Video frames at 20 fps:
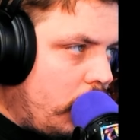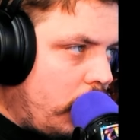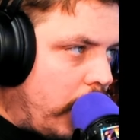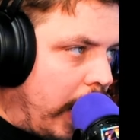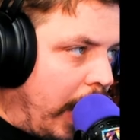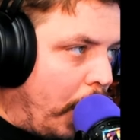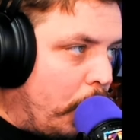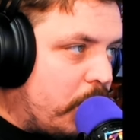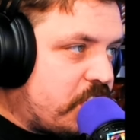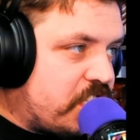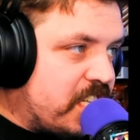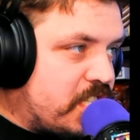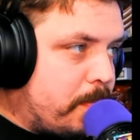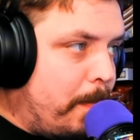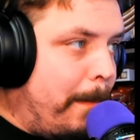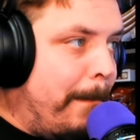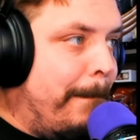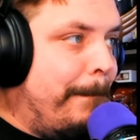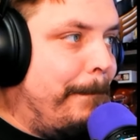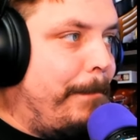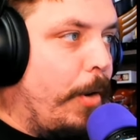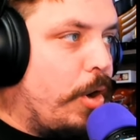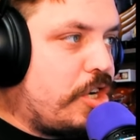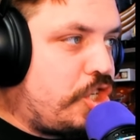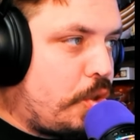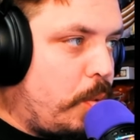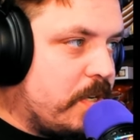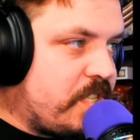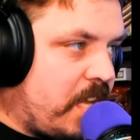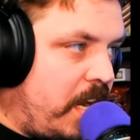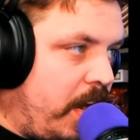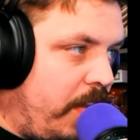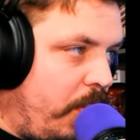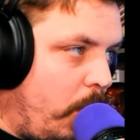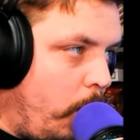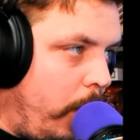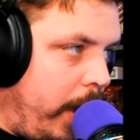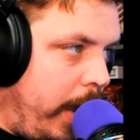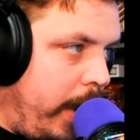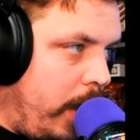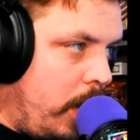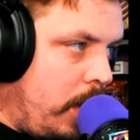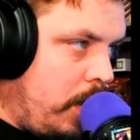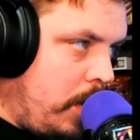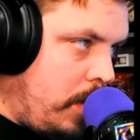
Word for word: And I wish this bush wasn't in the way.